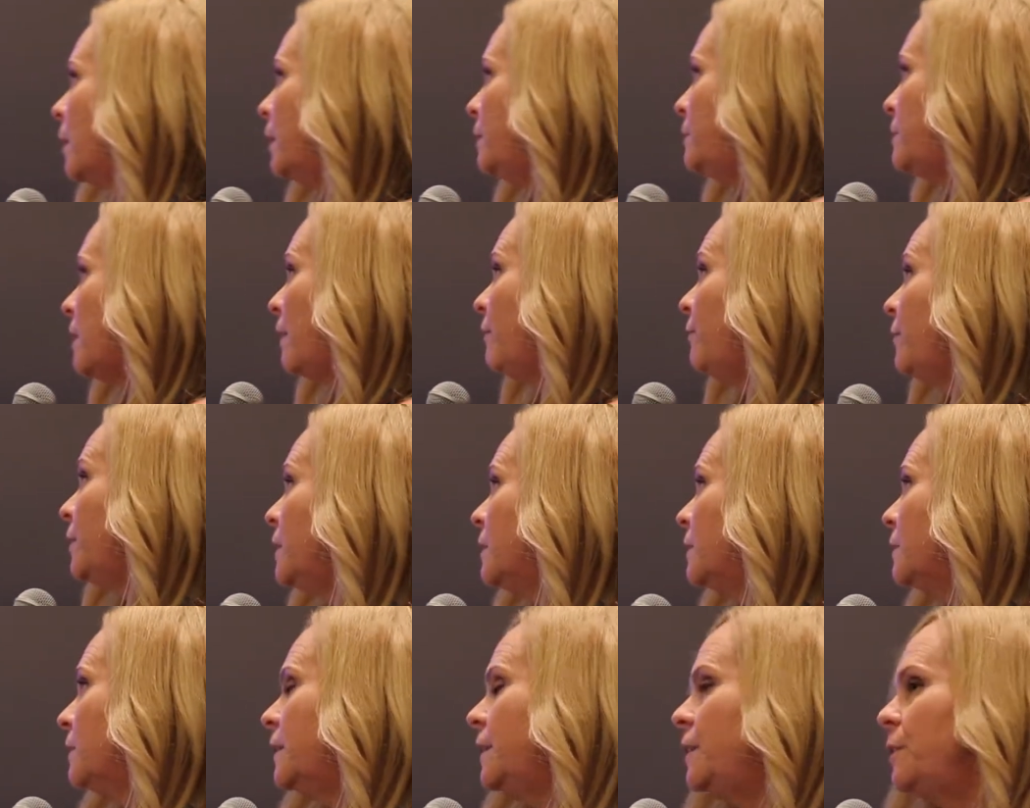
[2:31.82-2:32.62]

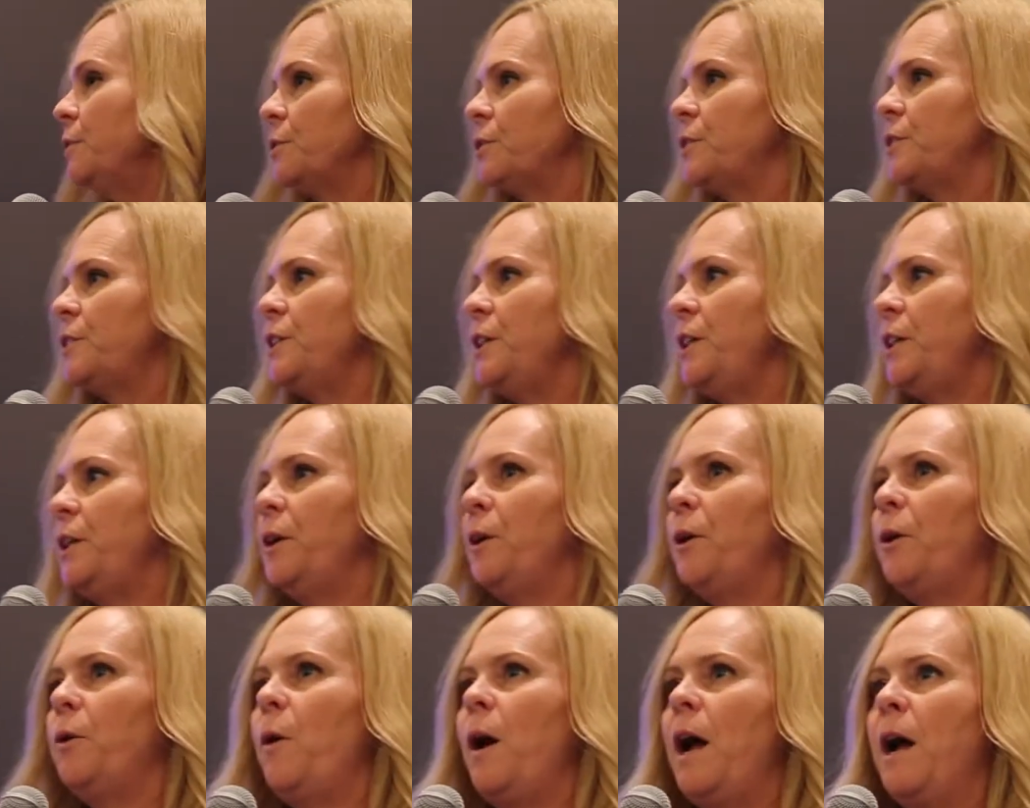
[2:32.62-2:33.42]
Definitely your
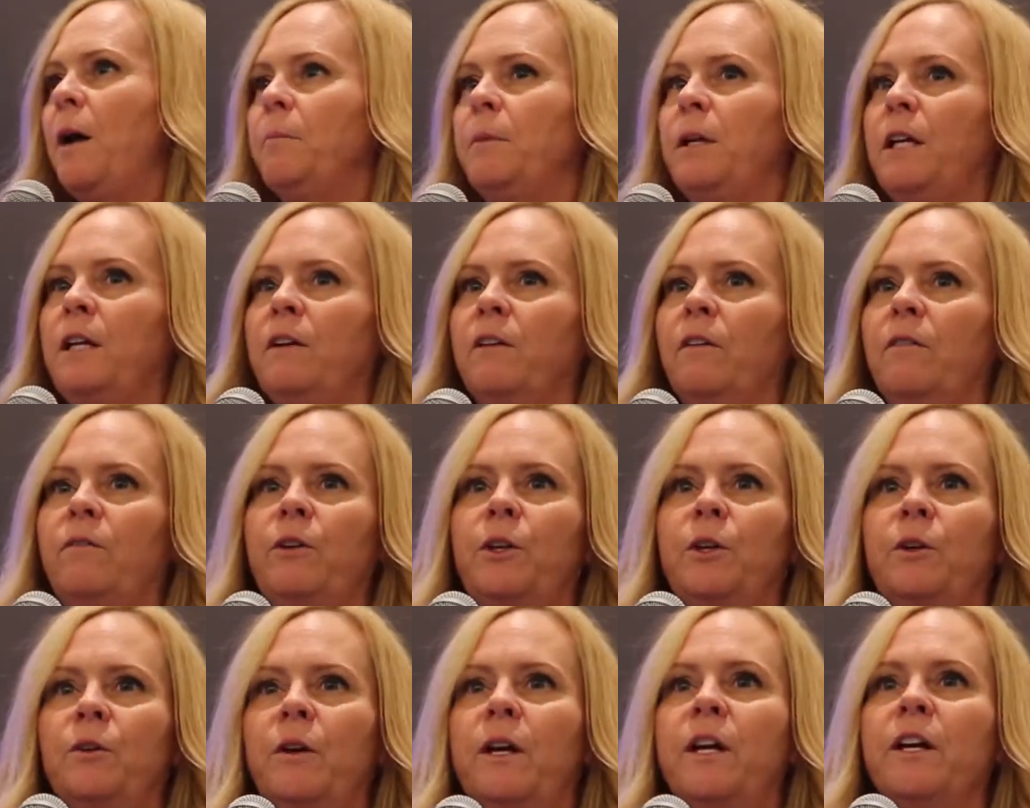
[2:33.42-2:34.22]
CEO. How many of
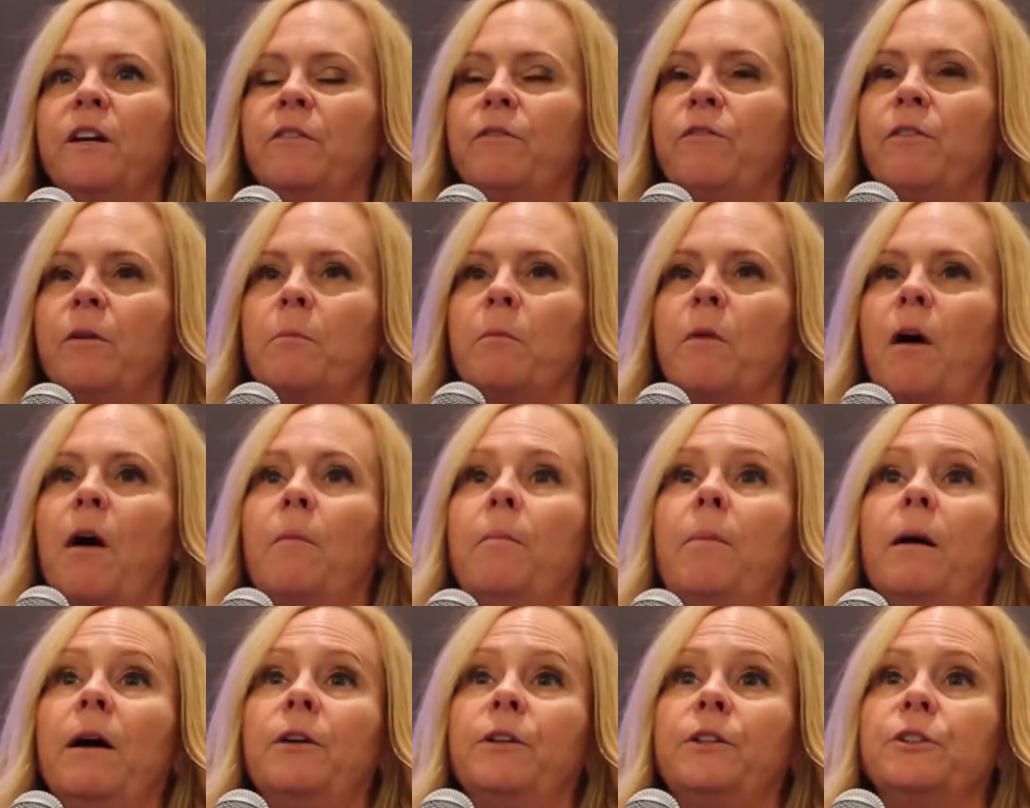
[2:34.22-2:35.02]
you hear from
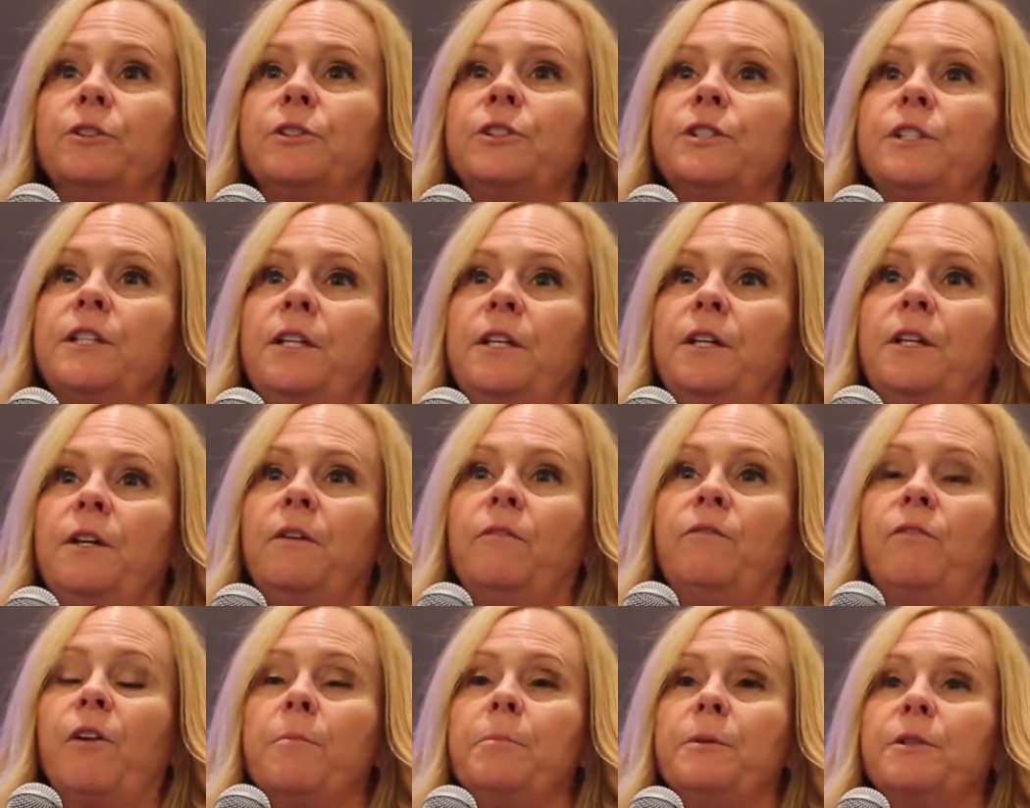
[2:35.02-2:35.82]
your
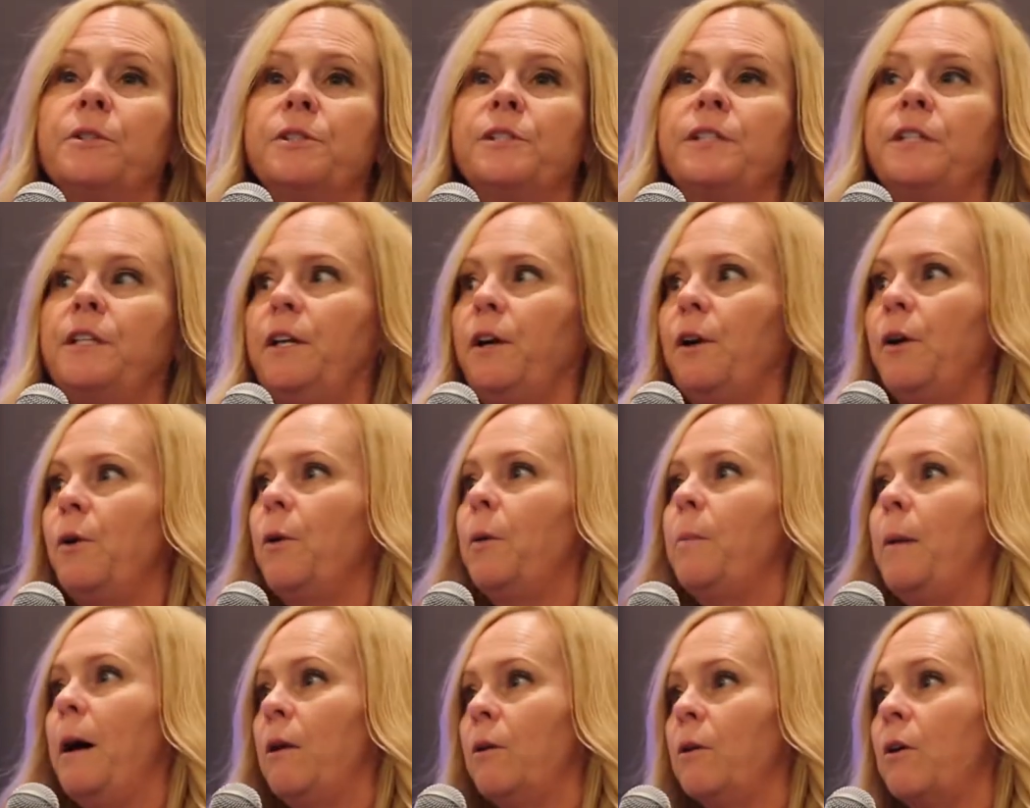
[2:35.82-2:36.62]
CEO
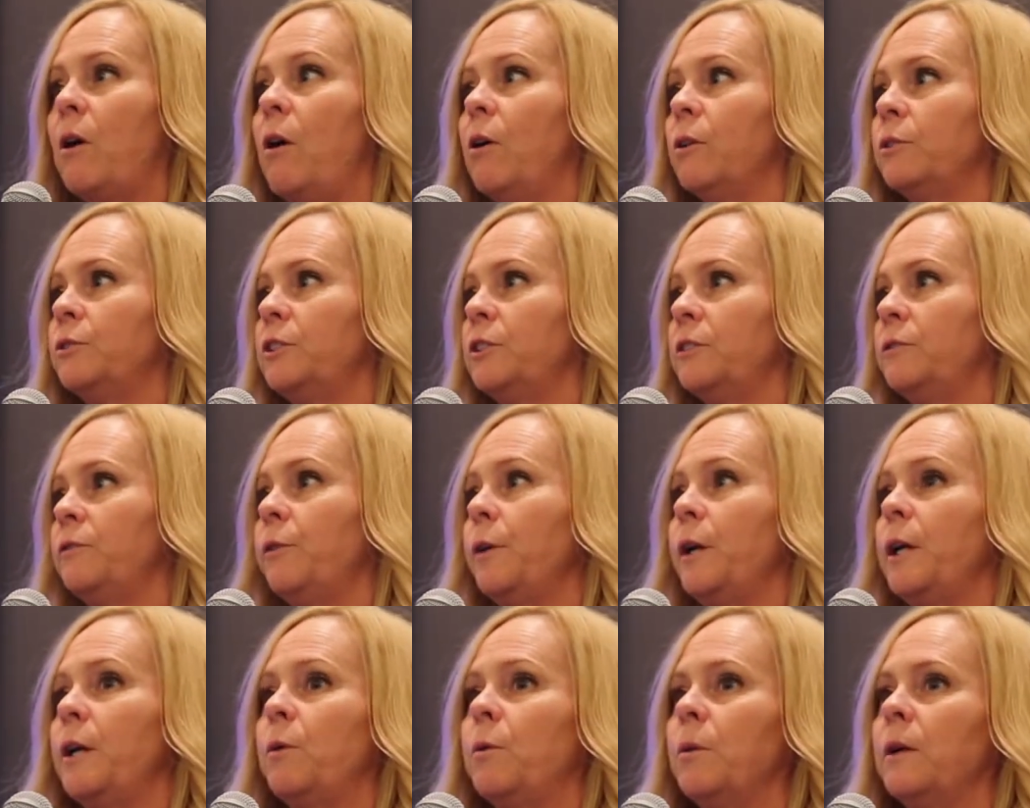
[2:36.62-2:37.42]
about culture
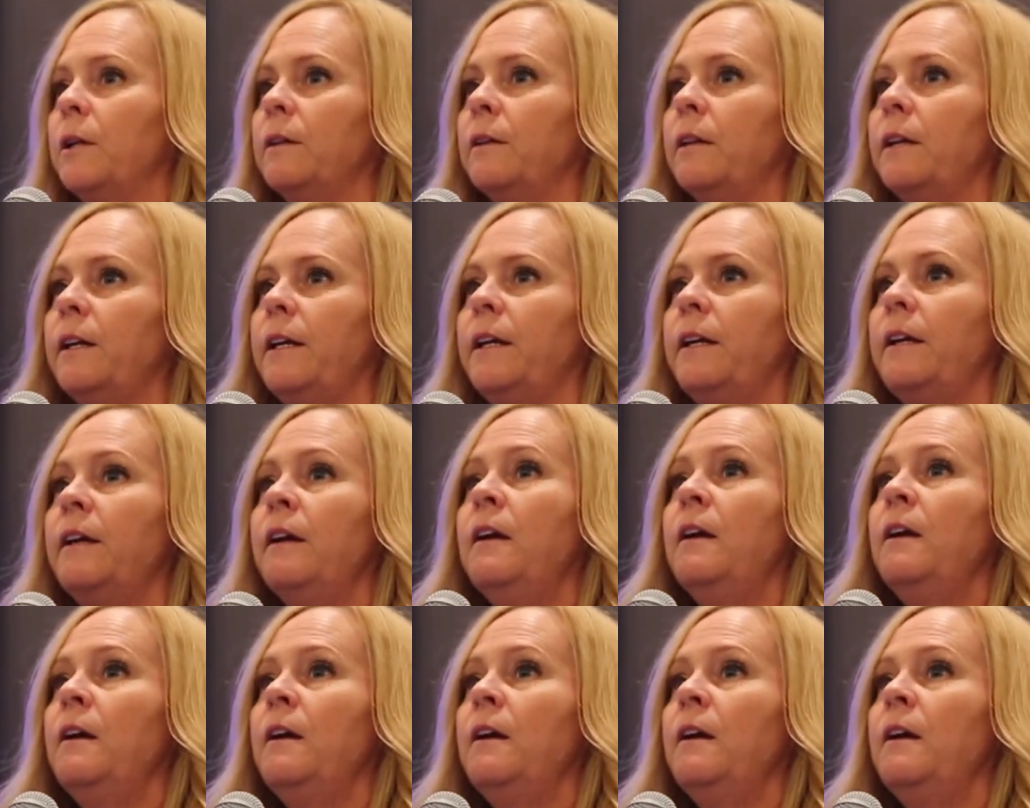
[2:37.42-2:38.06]
frequently?